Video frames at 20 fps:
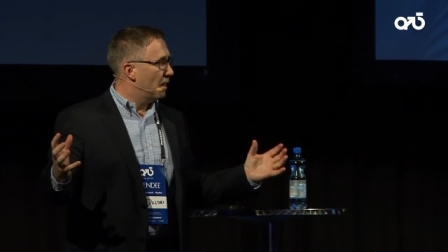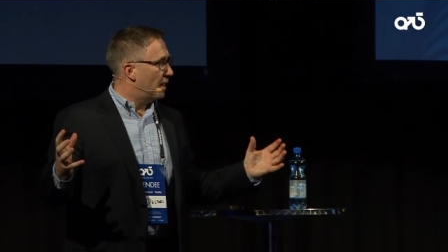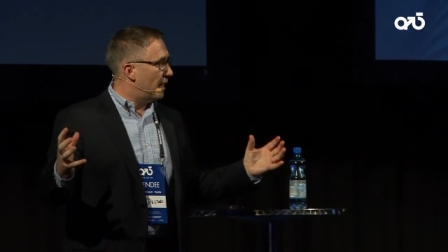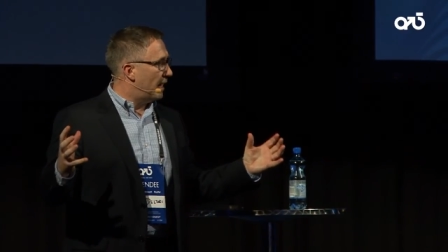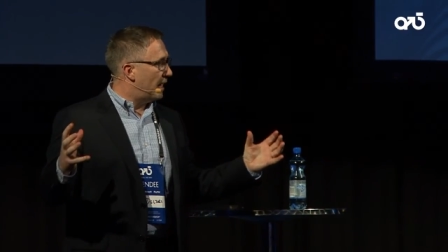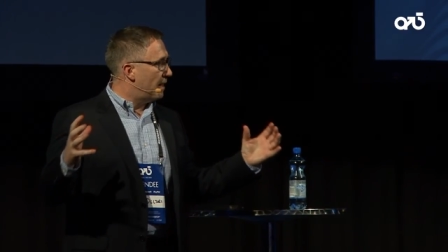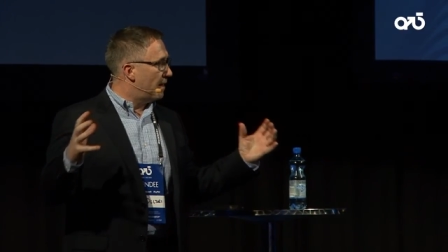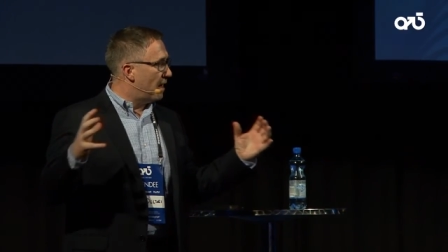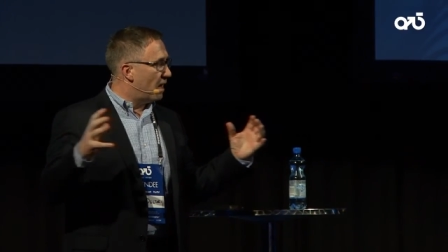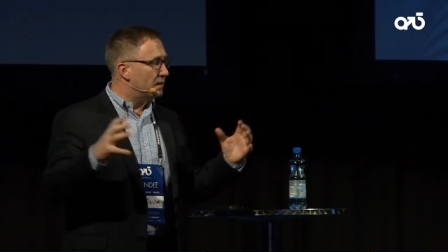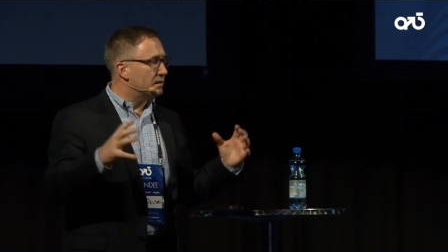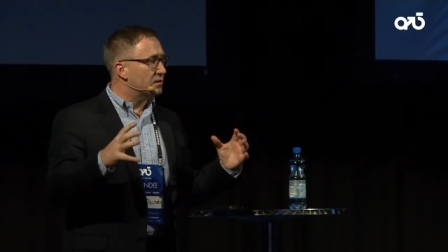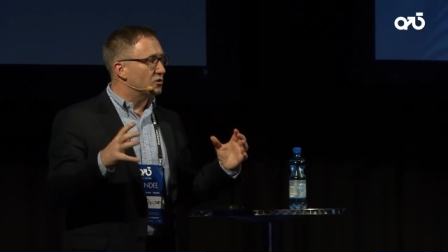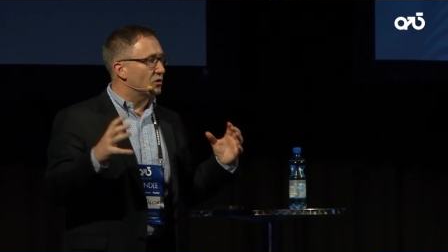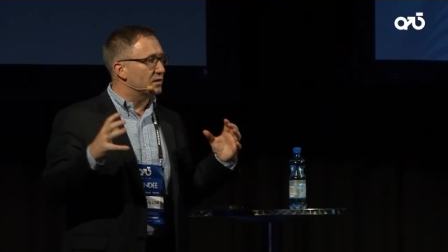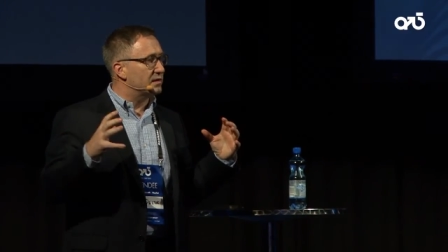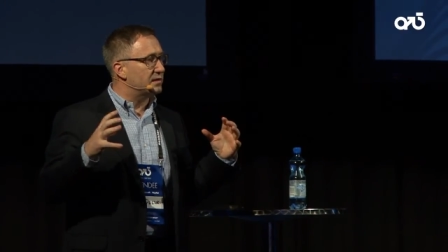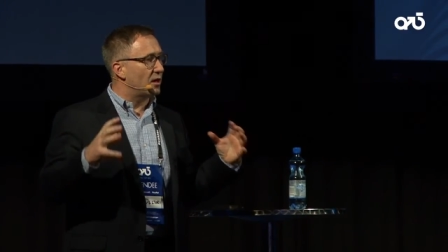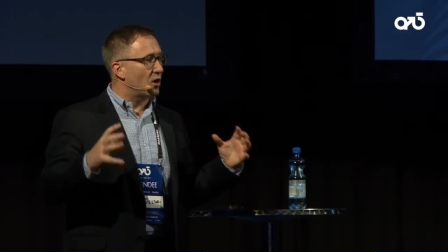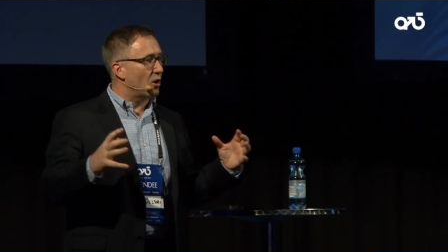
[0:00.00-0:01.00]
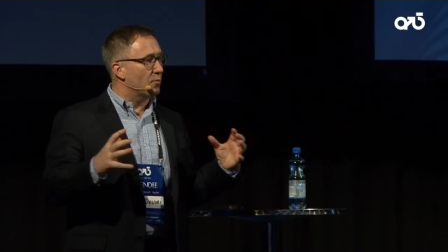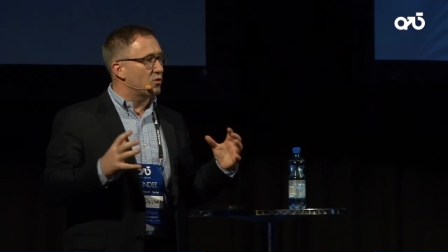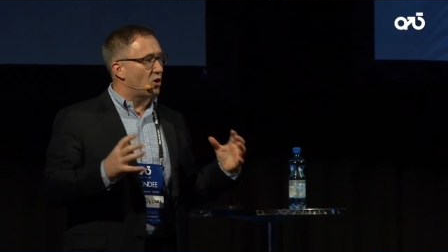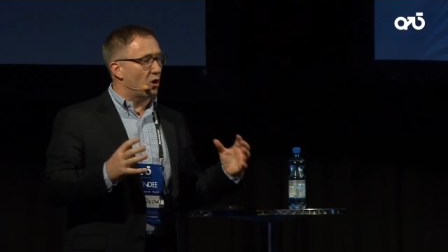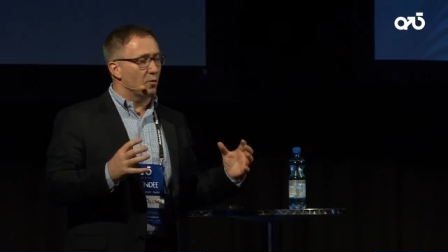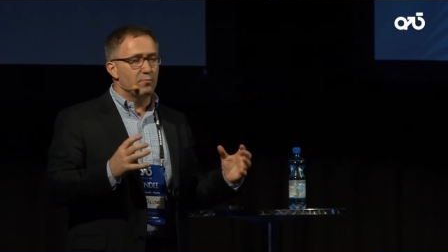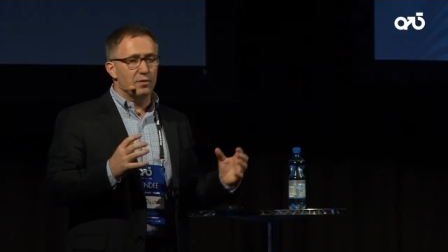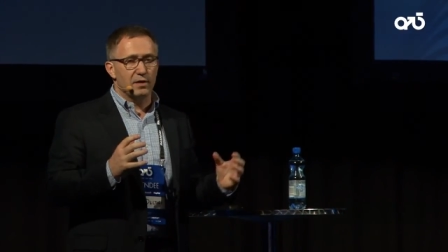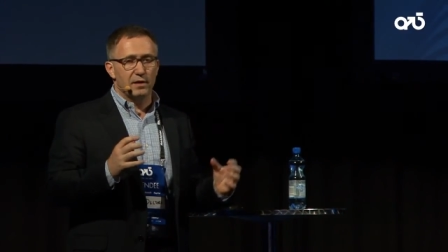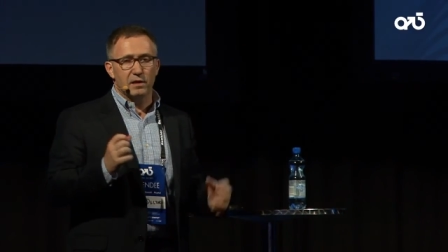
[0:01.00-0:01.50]
and ask the startup
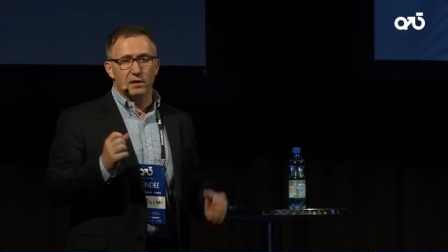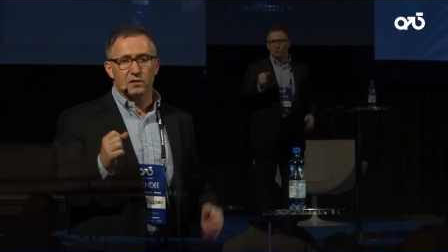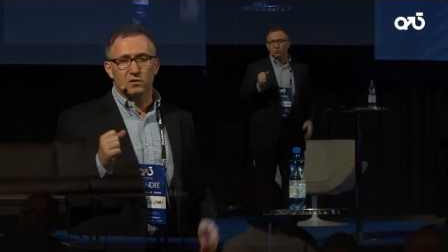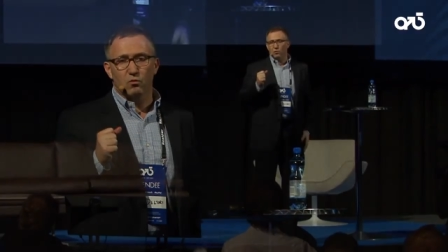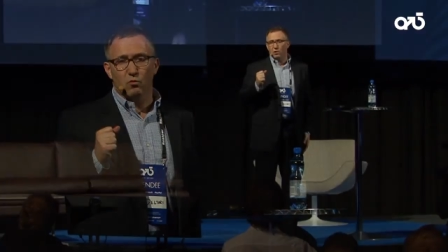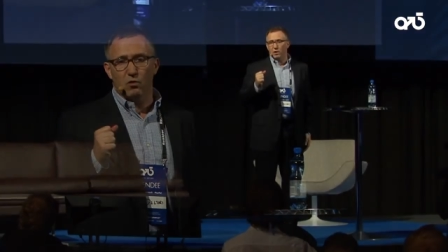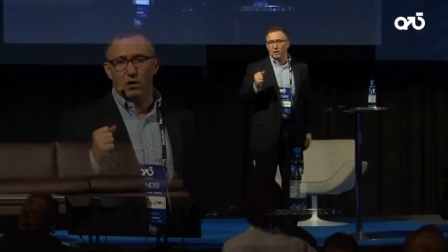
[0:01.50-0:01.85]
companies who